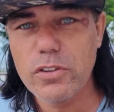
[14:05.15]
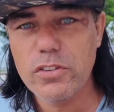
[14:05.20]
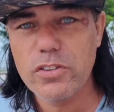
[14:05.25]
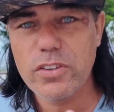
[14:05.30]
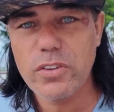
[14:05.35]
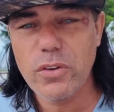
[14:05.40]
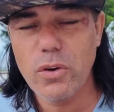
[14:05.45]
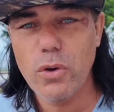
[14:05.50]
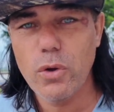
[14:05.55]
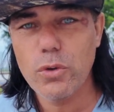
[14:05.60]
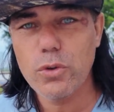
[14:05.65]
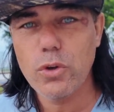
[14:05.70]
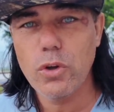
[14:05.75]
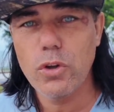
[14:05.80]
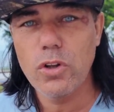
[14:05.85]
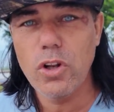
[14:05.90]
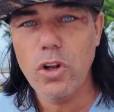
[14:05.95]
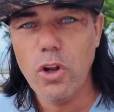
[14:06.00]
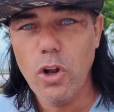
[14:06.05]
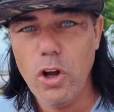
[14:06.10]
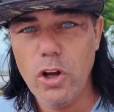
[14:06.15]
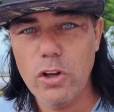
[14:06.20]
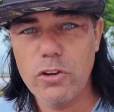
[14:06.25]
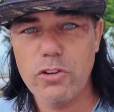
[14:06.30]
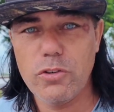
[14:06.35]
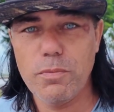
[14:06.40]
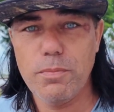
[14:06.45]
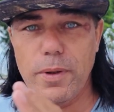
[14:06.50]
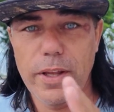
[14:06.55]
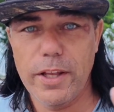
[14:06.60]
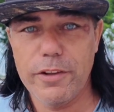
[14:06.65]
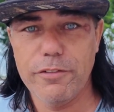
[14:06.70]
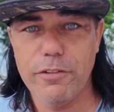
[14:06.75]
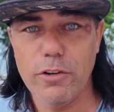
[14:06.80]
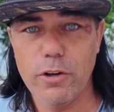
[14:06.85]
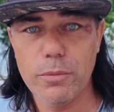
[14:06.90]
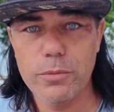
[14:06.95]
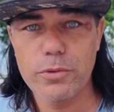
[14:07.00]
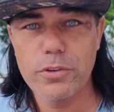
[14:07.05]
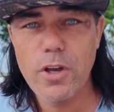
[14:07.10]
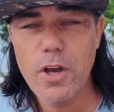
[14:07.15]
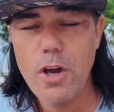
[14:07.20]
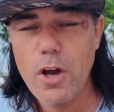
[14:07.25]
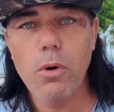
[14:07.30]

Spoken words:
sold on launch platforms.